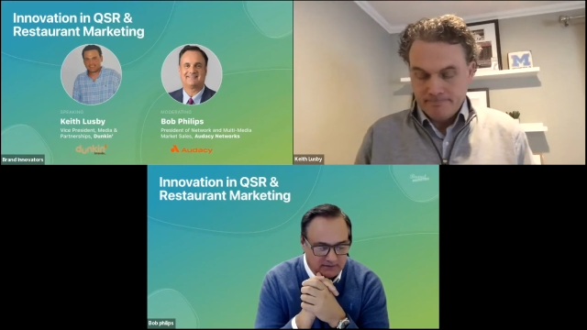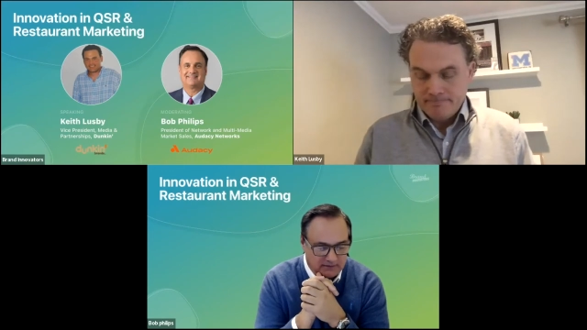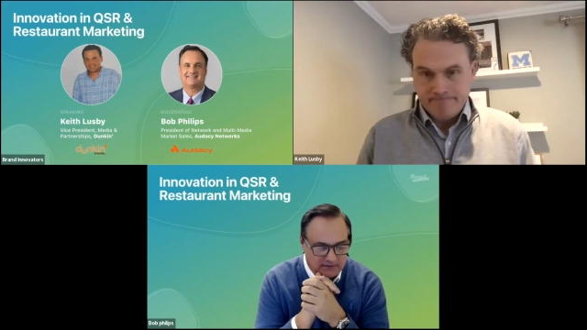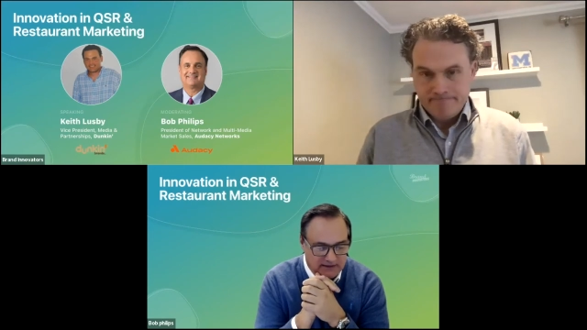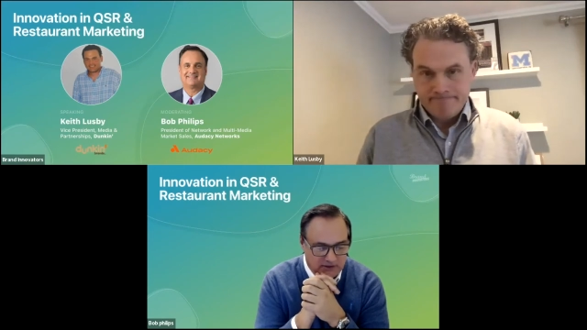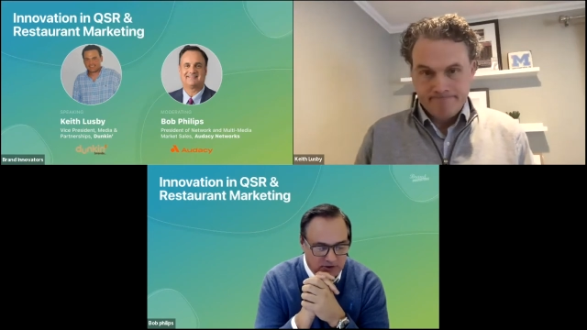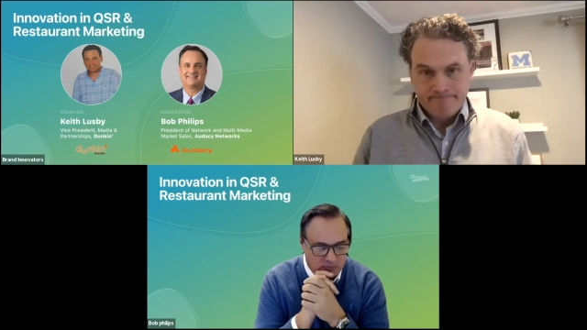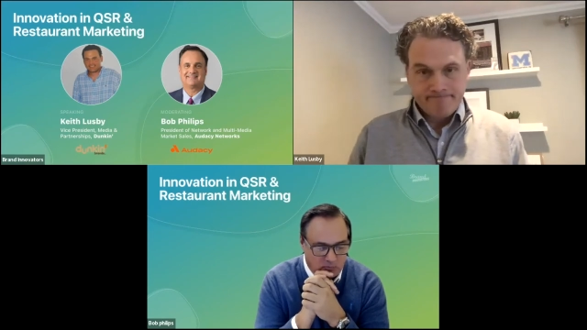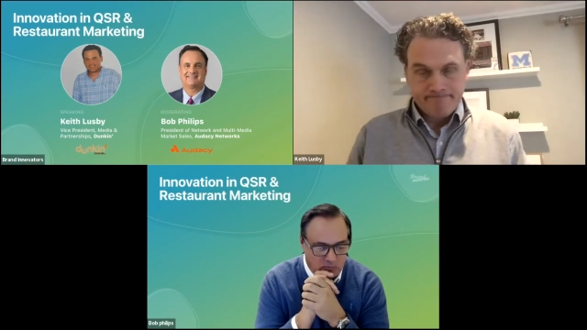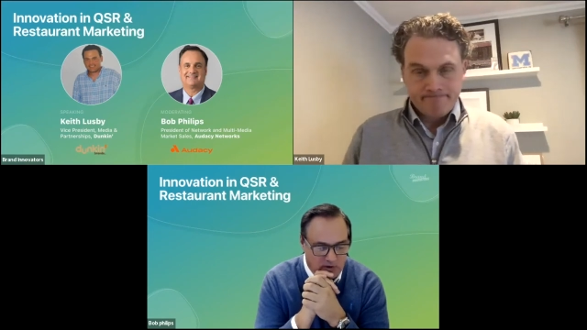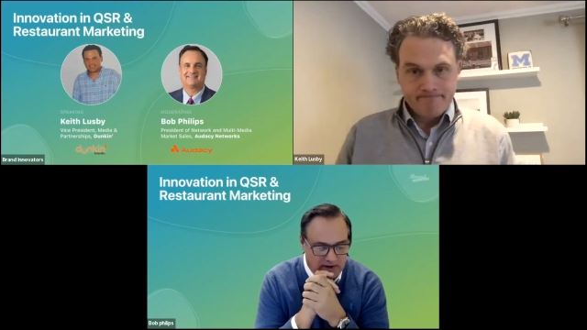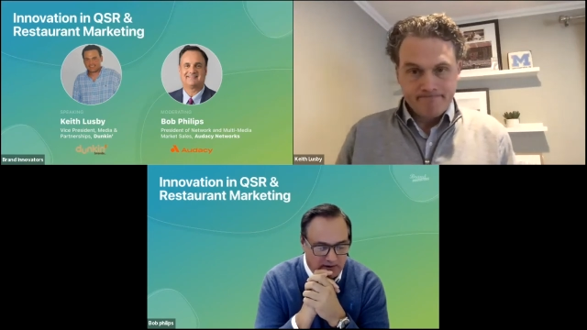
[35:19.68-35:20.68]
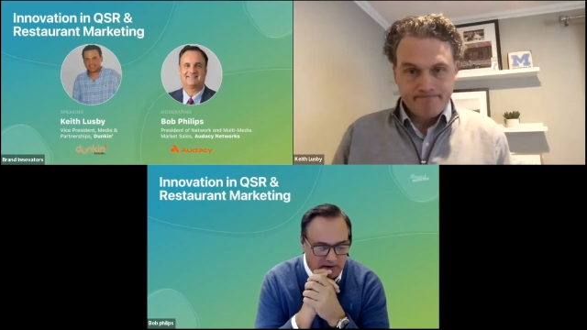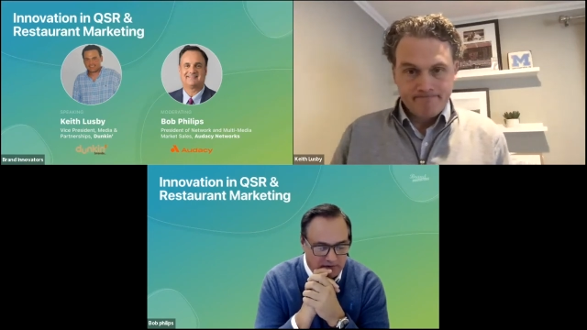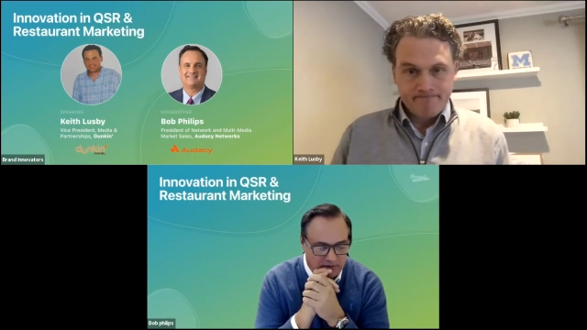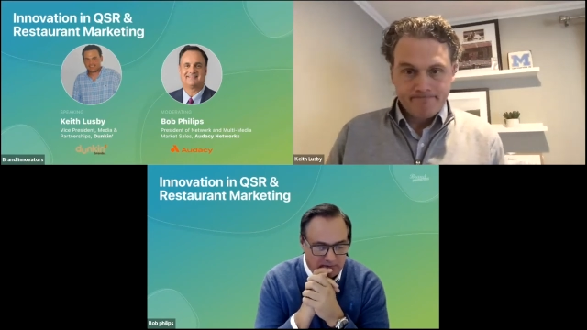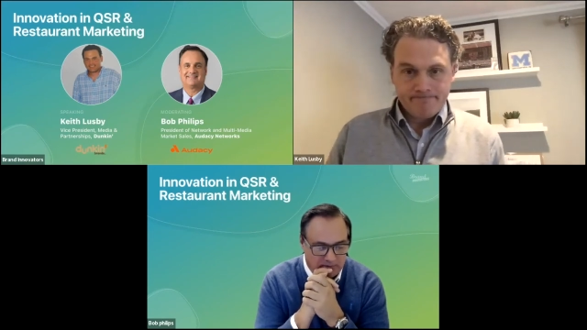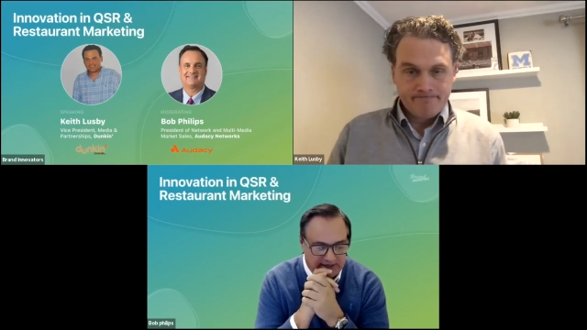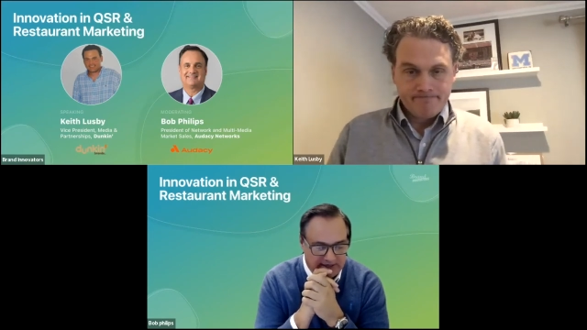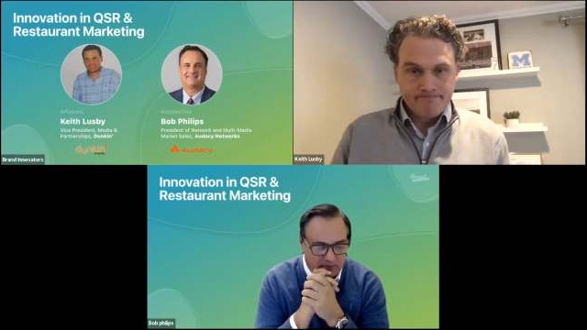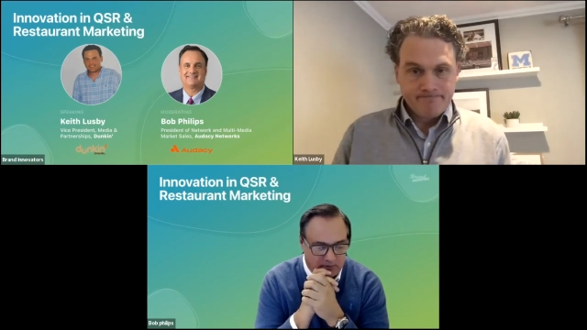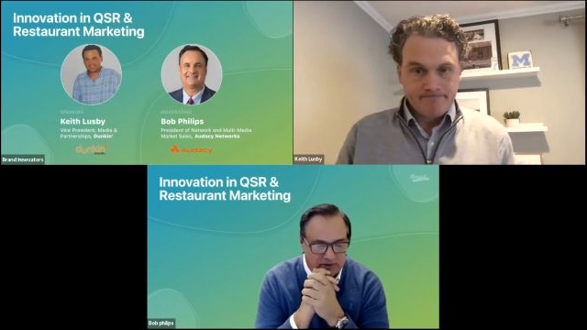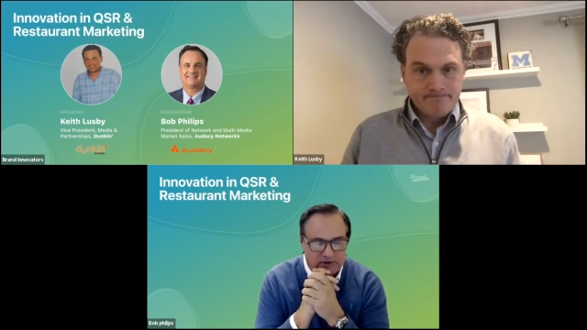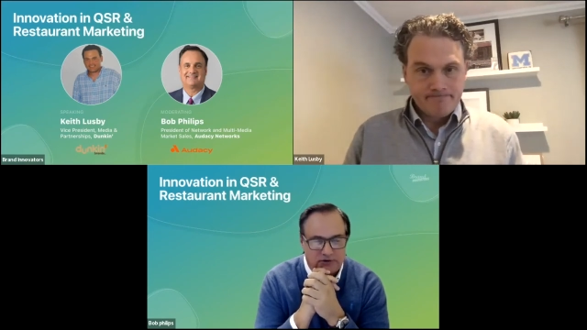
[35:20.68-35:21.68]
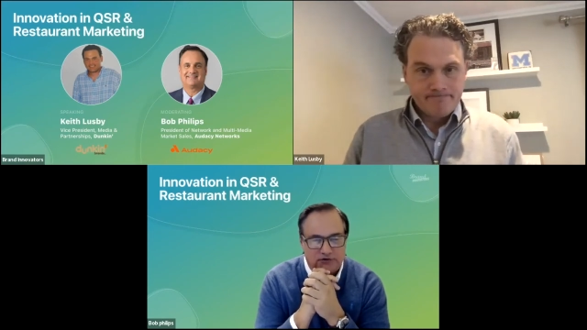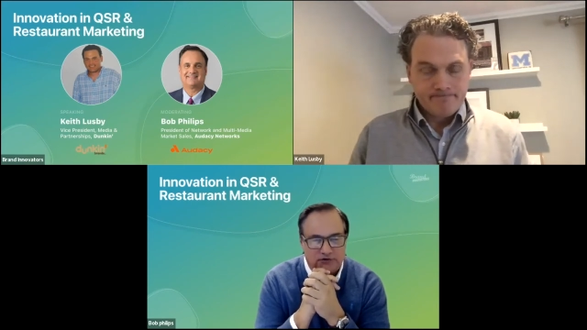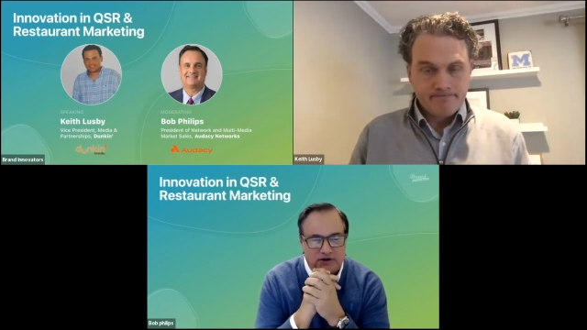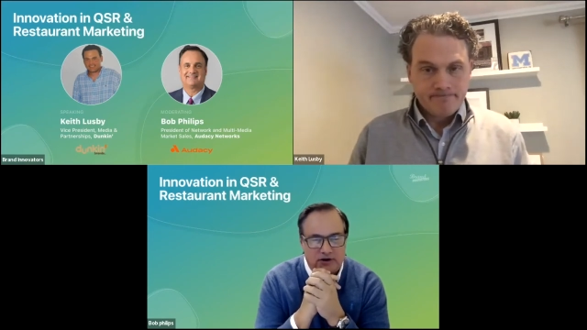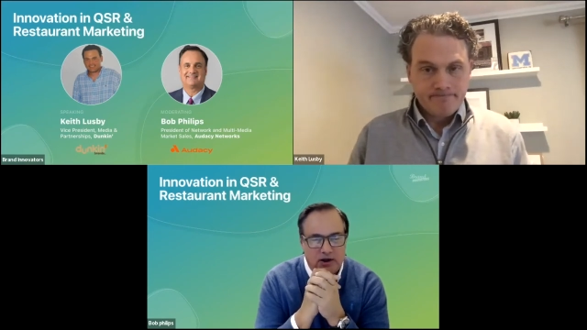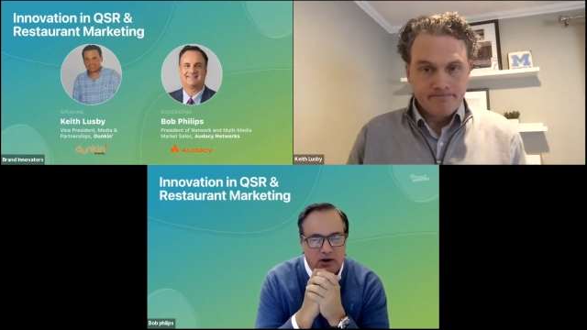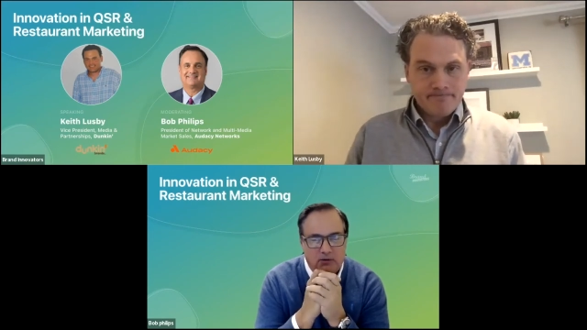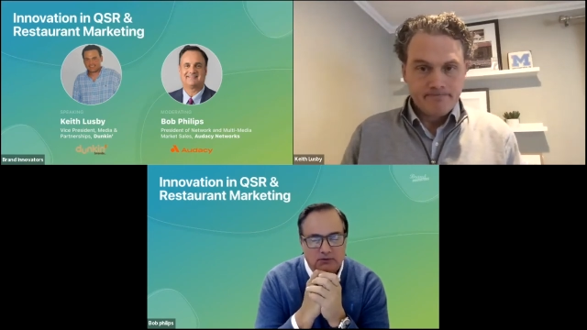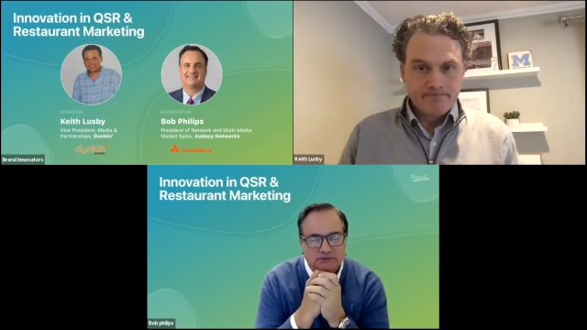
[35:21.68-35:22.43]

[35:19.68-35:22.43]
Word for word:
Speaker 1: that you would want other brand marketers to know?